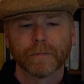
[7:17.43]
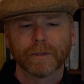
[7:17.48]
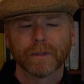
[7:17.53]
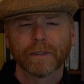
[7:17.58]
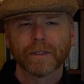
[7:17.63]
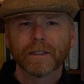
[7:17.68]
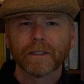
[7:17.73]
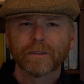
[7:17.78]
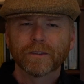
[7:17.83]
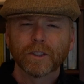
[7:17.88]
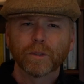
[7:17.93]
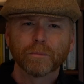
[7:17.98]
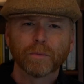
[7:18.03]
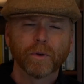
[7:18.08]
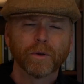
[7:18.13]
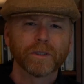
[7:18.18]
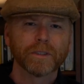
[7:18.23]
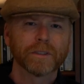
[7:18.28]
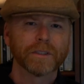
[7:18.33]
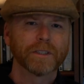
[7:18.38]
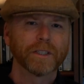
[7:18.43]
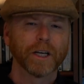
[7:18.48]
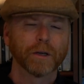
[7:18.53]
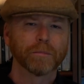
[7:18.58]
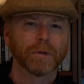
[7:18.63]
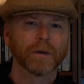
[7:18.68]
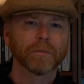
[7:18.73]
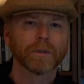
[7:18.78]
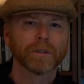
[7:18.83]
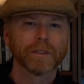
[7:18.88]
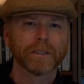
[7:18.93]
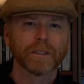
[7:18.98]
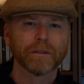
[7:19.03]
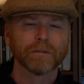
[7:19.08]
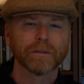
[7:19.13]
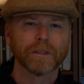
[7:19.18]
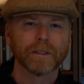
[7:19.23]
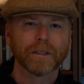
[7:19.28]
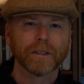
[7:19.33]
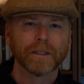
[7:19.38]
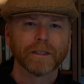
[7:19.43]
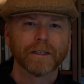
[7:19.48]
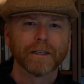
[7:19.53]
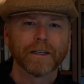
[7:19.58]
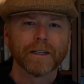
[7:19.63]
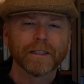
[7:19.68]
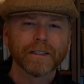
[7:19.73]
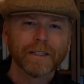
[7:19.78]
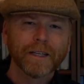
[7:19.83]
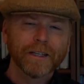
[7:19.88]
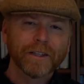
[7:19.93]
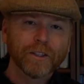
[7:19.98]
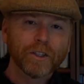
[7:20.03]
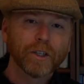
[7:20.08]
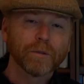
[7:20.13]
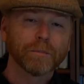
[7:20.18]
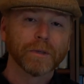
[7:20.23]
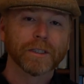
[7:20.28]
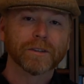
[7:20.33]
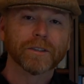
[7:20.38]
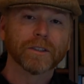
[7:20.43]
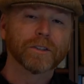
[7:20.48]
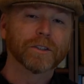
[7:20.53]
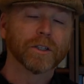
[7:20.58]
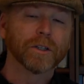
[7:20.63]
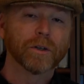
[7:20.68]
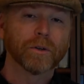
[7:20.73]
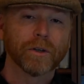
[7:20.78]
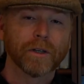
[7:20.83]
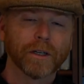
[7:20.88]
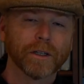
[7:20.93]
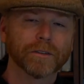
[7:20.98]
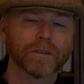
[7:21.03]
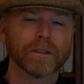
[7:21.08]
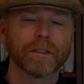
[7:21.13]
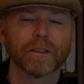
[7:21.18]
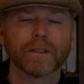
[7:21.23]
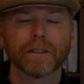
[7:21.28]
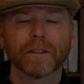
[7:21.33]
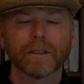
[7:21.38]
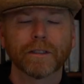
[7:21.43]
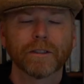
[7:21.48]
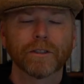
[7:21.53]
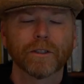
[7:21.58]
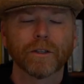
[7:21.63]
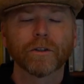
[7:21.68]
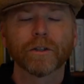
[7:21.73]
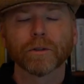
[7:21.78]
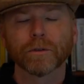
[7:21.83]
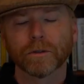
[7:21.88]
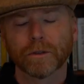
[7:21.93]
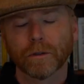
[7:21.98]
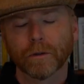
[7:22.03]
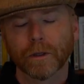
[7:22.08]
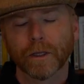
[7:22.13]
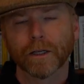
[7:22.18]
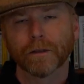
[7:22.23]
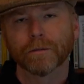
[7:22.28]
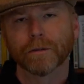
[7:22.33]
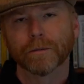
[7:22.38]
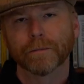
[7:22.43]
Is an important step, I believe, in getting your message across to those you love.